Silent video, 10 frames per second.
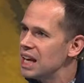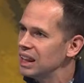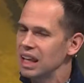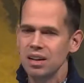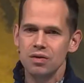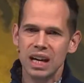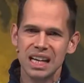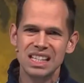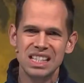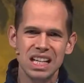they lived
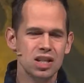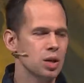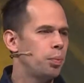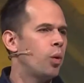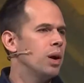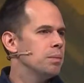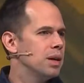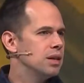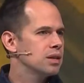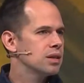in
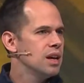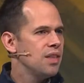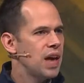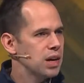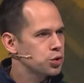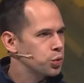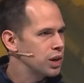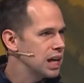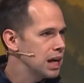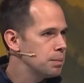disappointment. That
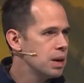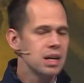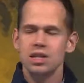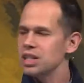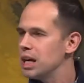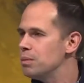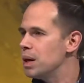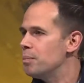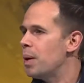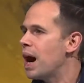dream
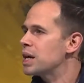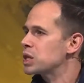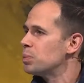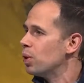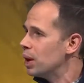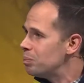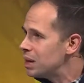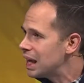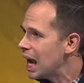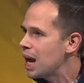seemed impossible, it
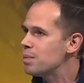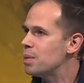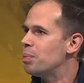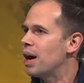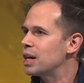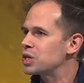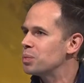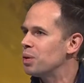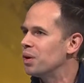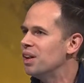became
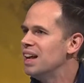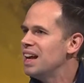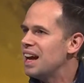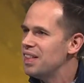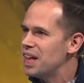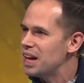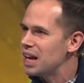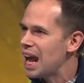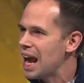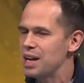impossible. And then
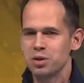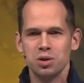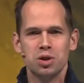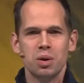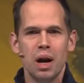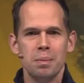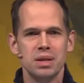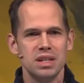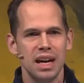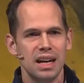an angel showed up
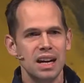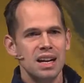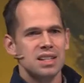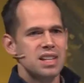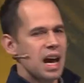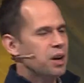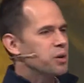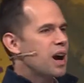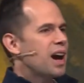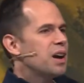and said,
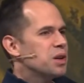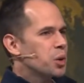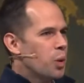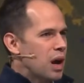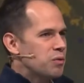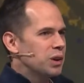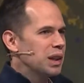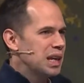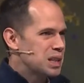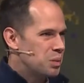Zachariah, your wife
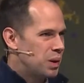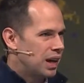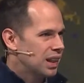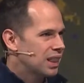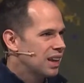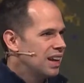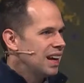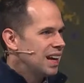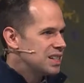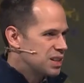Elizabeth
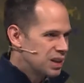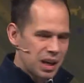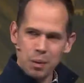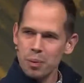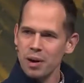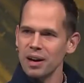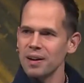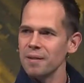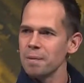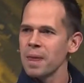is gonna get
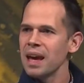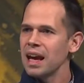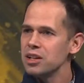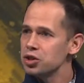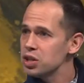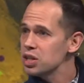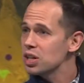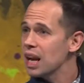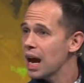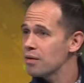pregnant, and she's
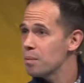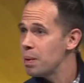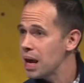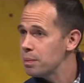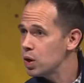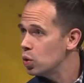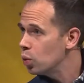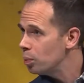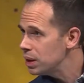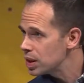gonna have a baby who
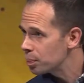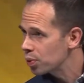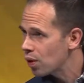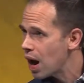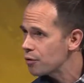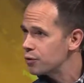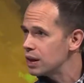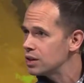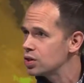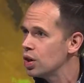will be the
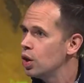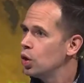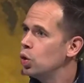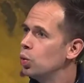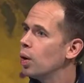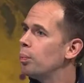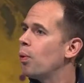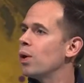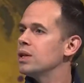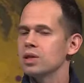prophet who will
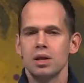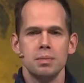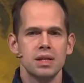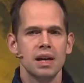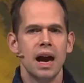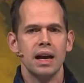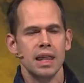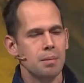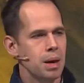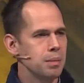point to the Messiah.
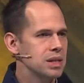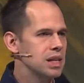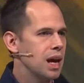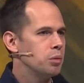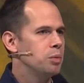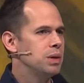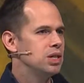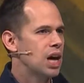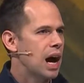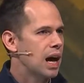That baby's name would be
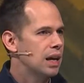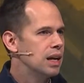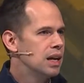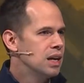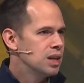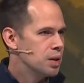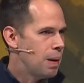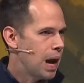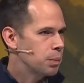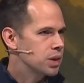John the
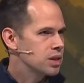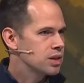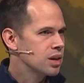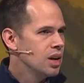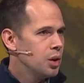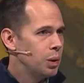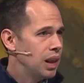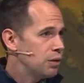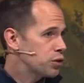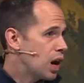Baptist. We
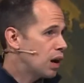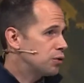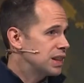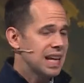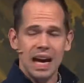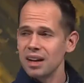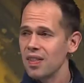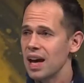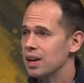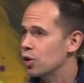left off at the end
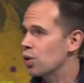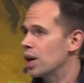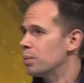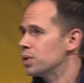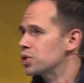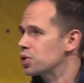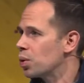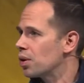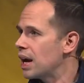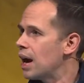of that incredible
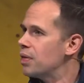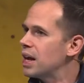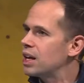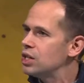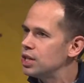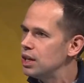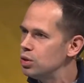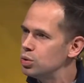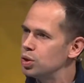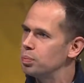story how they
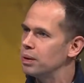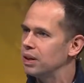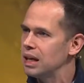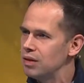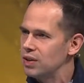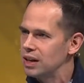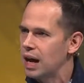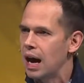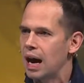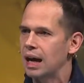continued to believe in
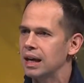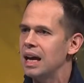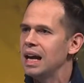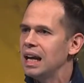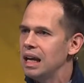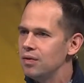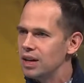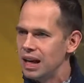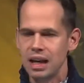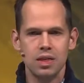God,
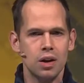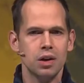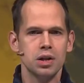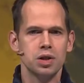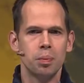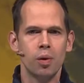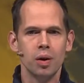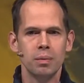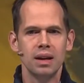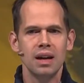even in their
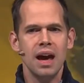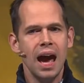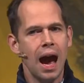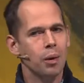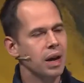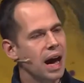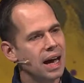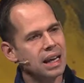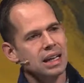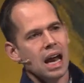disappointment, how
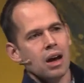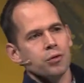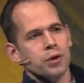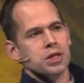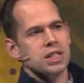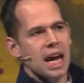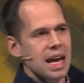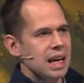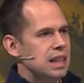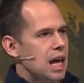God had not
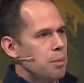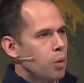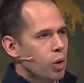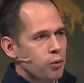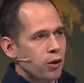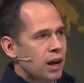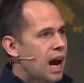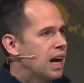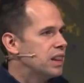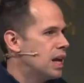forsaken them or
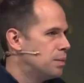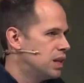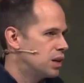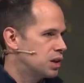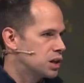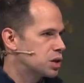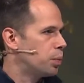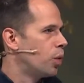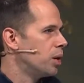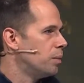forgotten them in their
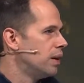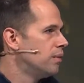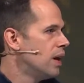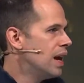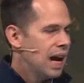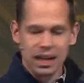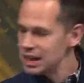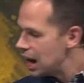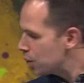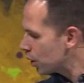disappointment. And
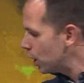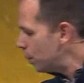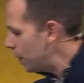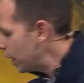today we're going to